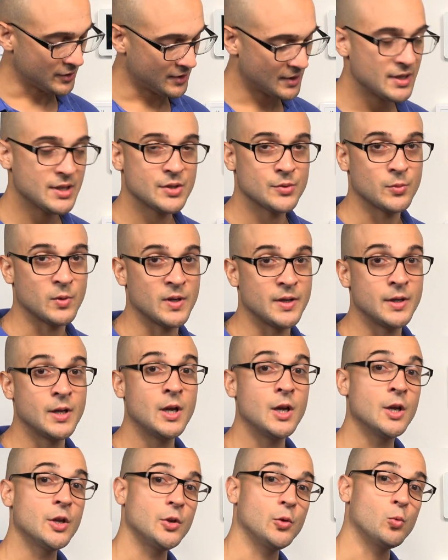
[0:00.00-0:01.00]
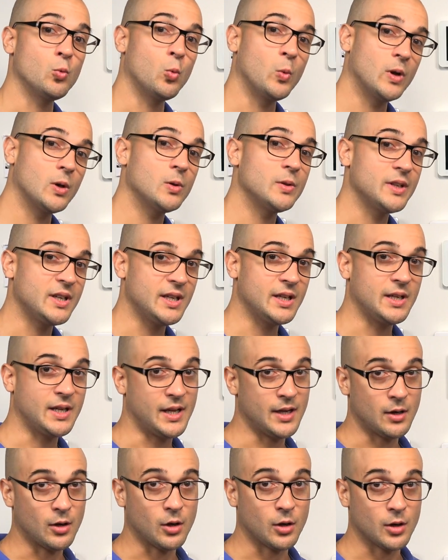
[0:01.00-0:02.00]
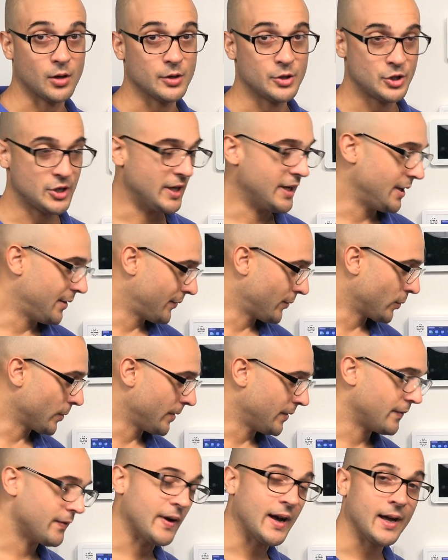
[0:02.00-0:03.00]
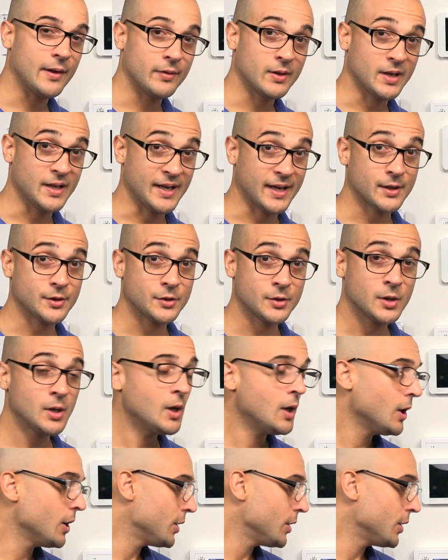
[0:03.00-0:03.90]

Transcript: as this one, you will need an RJ45 connector